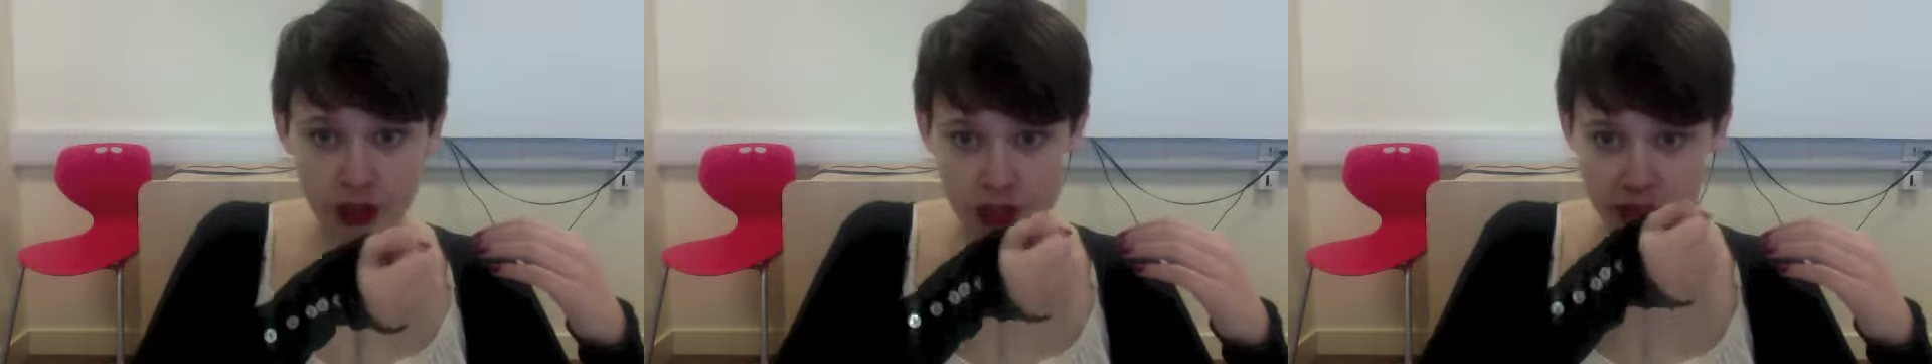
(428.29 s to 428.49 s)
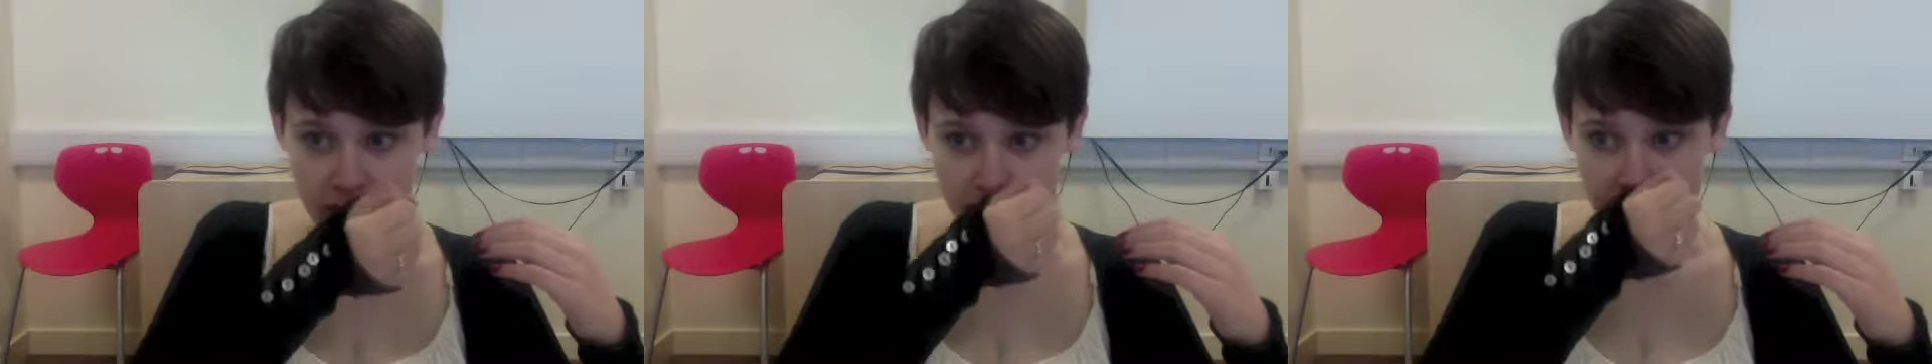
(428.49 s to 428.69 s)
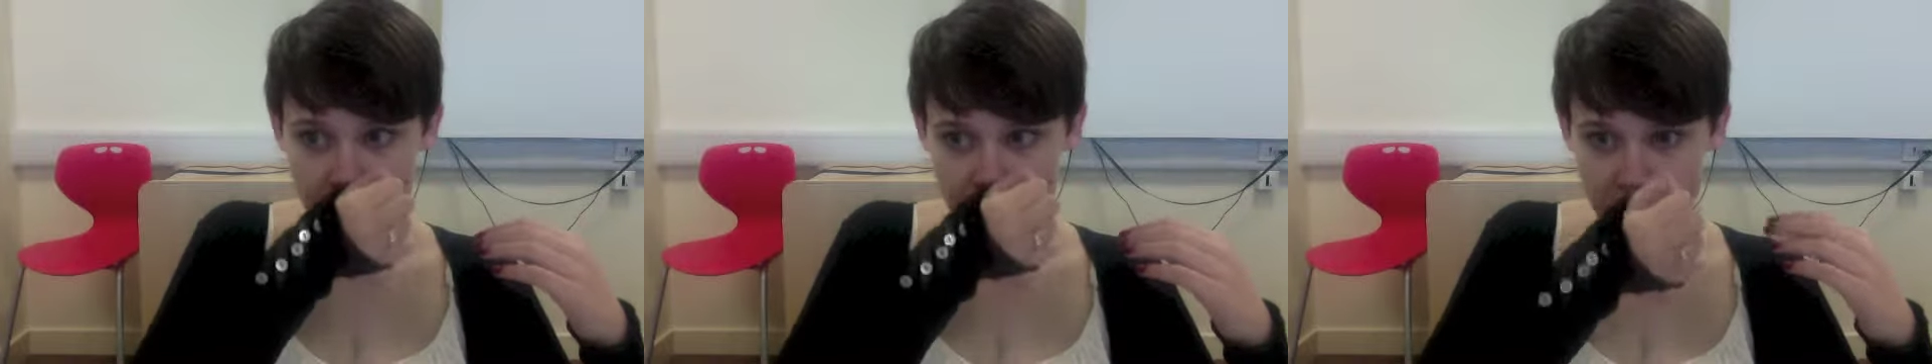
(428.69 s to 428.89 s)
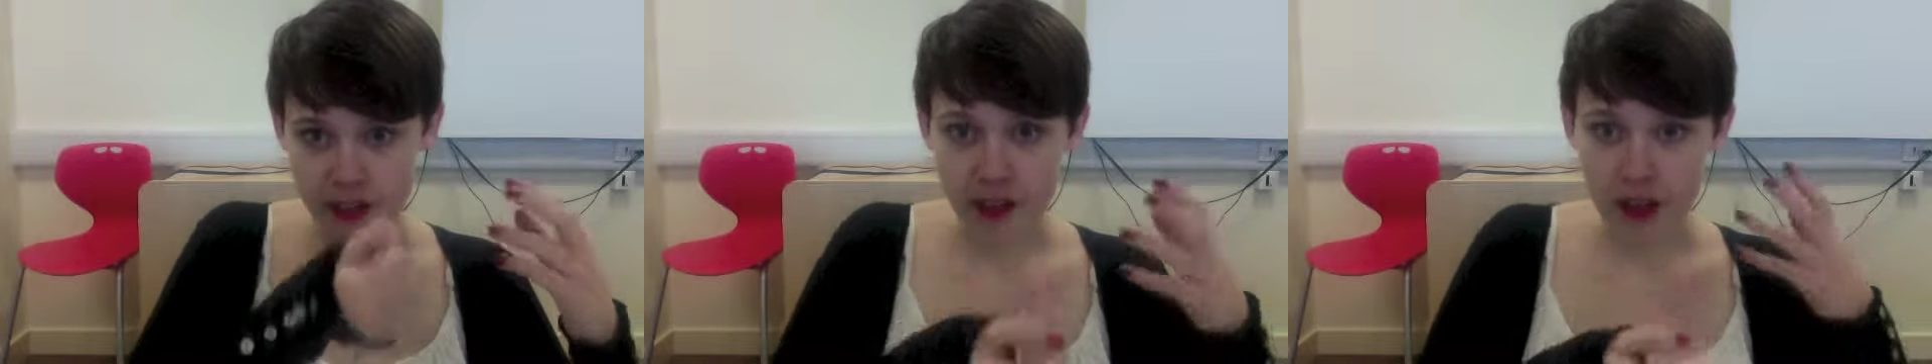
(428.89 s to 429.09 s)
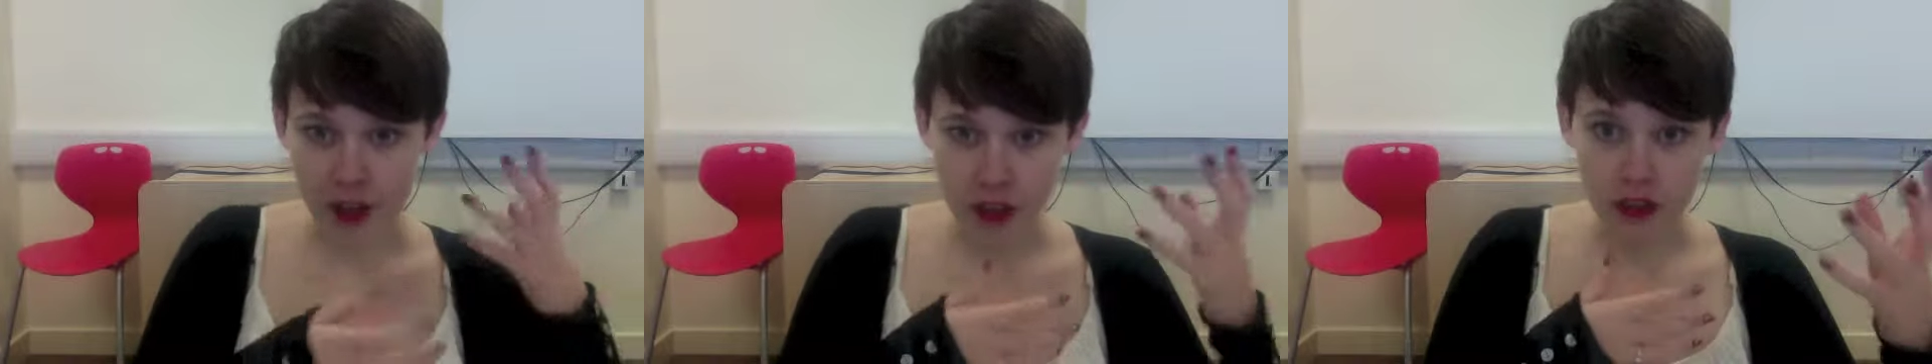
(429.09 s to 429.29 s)
to the
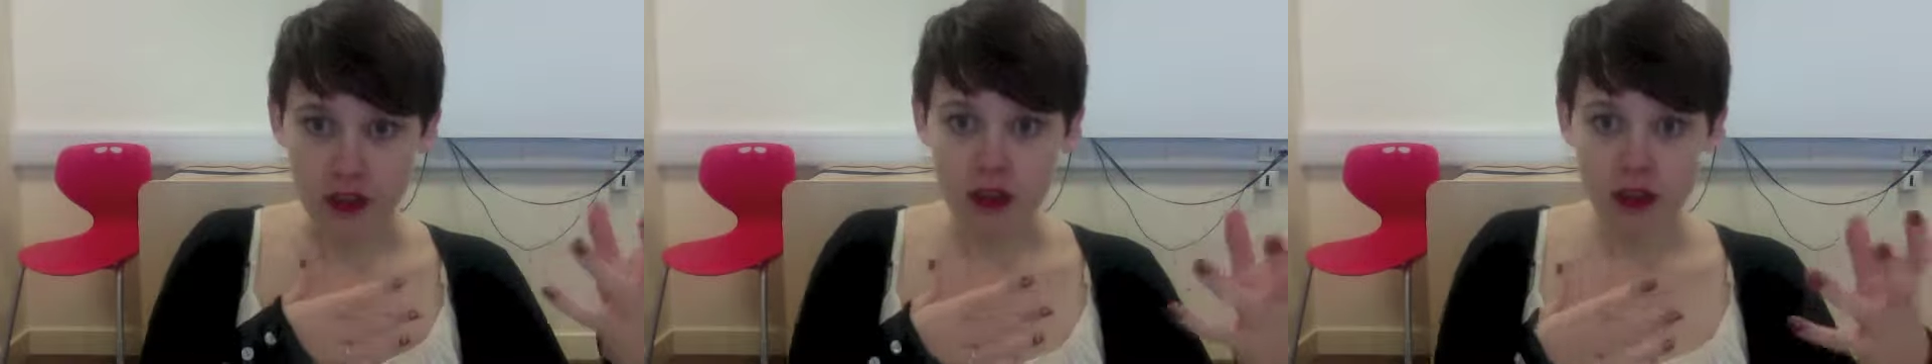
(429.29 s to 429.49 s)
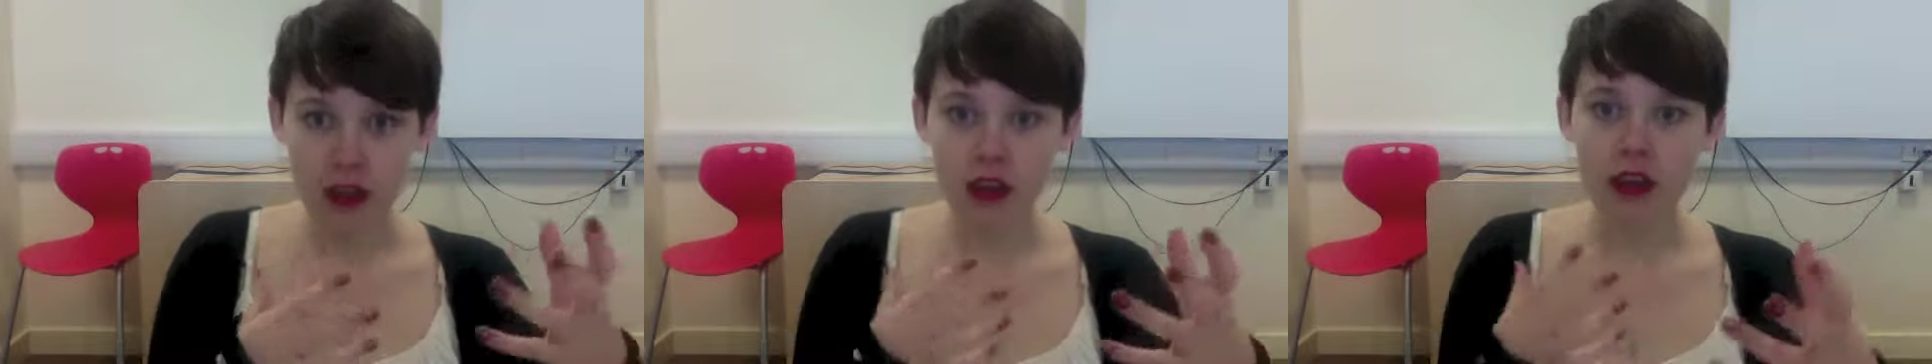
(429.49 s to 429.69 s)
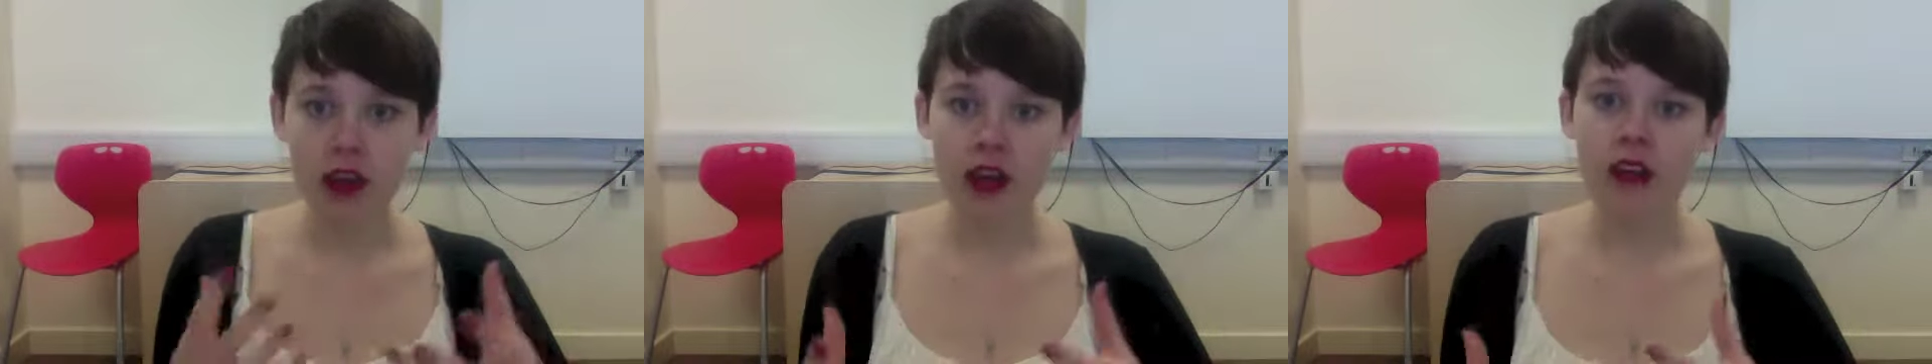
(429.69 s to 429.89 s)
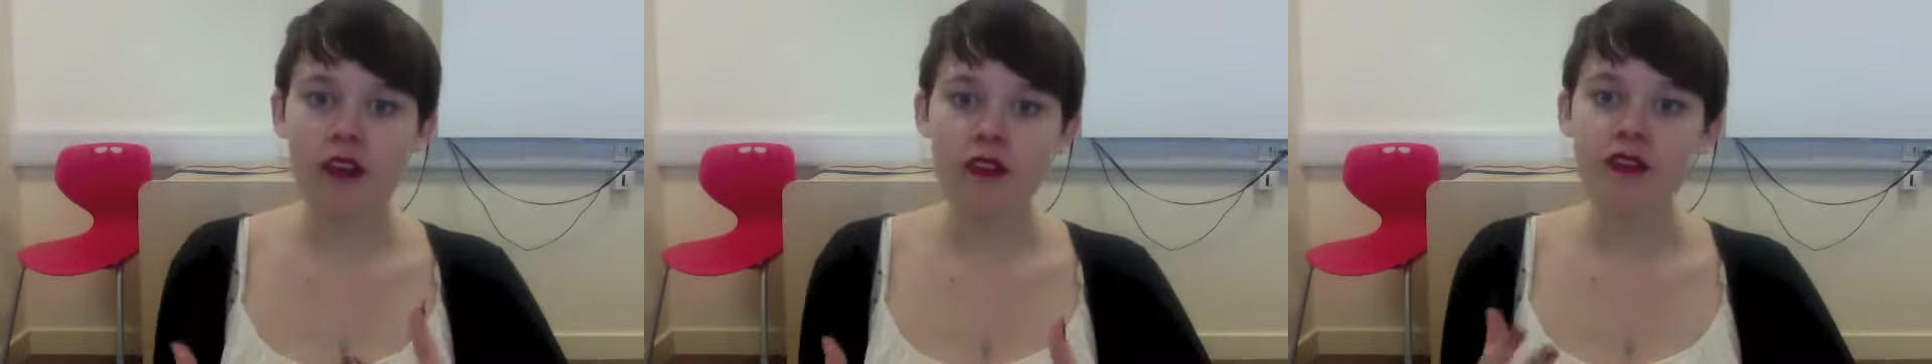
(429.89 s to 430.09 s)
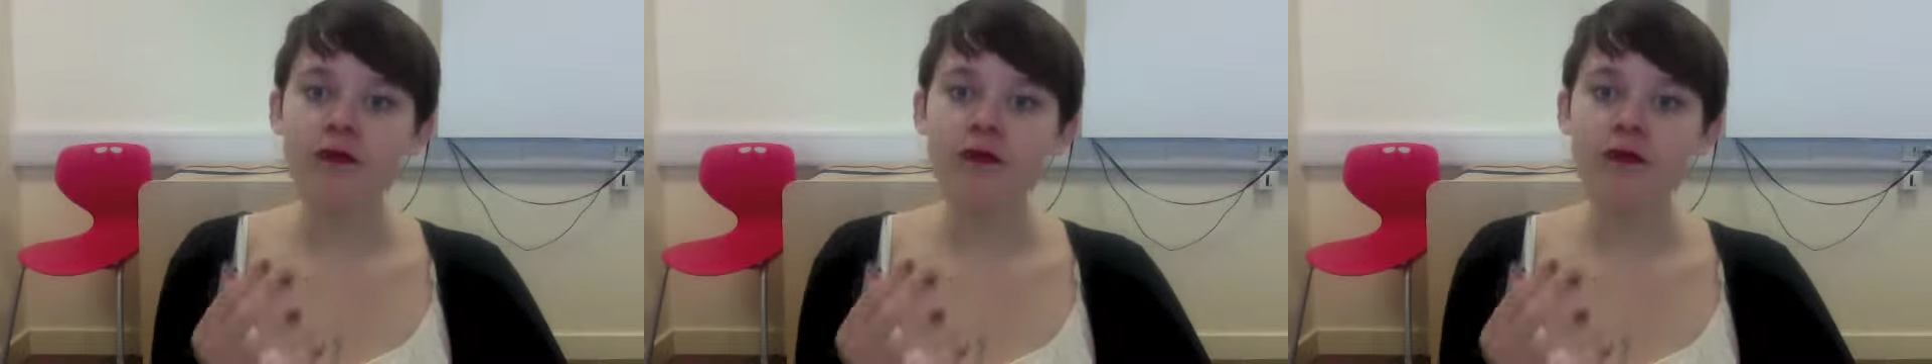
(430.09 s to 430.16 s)
young kind of